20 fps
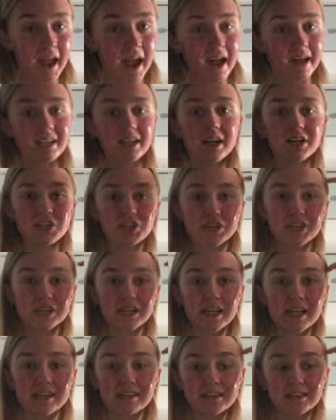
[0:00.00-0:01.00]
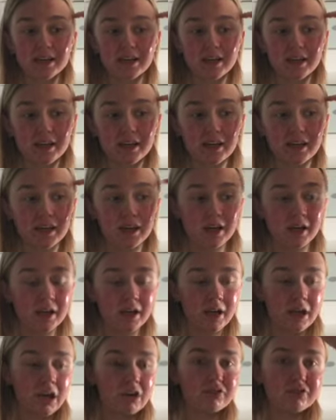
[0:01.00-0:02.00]
And I just need to
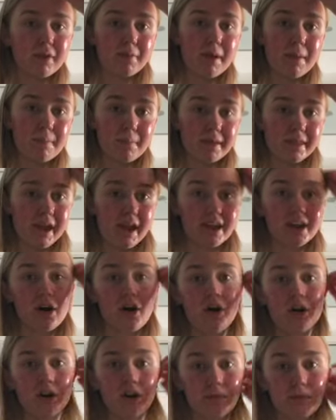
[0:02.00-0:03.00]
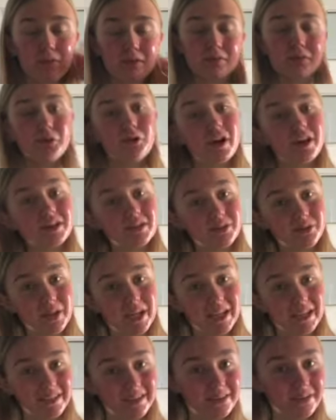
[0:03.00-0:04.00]
remember that I can't before I do
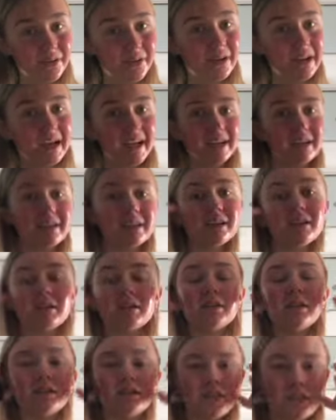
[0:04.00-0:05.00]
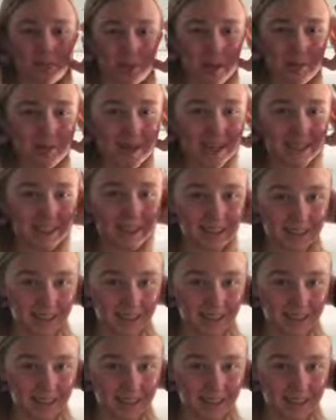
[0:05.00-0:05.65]
it it's too late. Do you know what I mean?